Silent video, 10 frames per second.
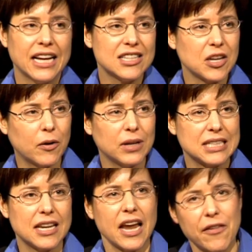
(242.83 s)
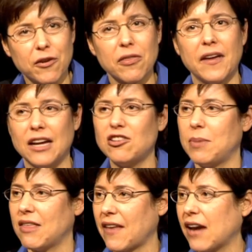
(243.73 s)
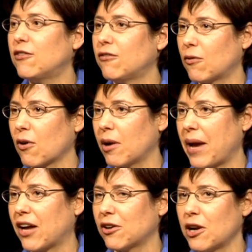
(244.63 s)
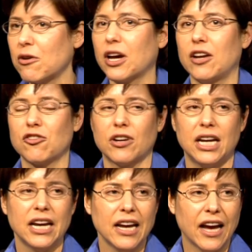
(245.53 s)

And so it's another thing to be thankful for about our own country,